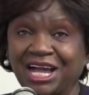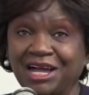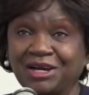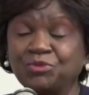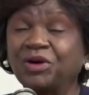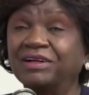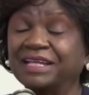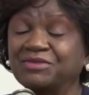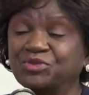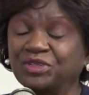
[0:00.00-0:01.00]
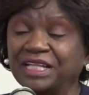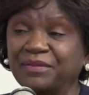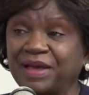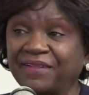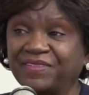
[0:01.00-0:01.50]
Well, it was really
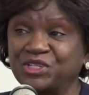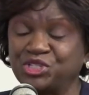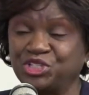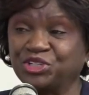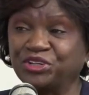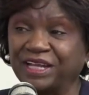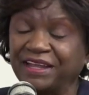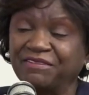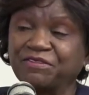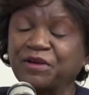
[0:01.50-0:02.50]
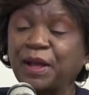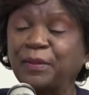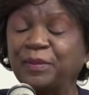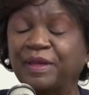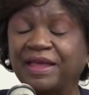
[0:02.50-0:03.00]
about this journey
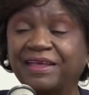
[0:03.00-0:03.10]
from